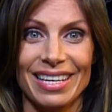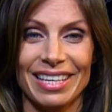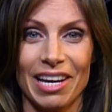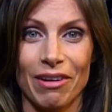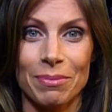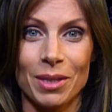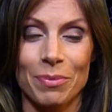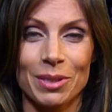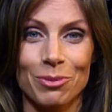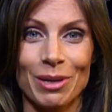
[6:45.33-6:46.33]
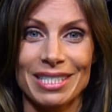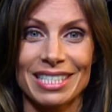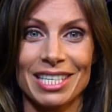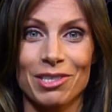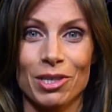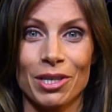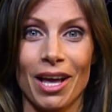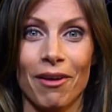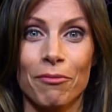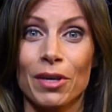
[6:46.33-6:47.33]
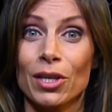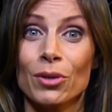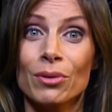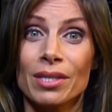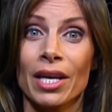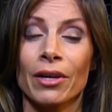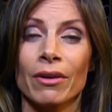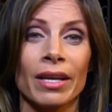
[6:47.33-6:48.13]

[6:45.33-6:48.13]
And that wraps up this week's edition of the newsletter.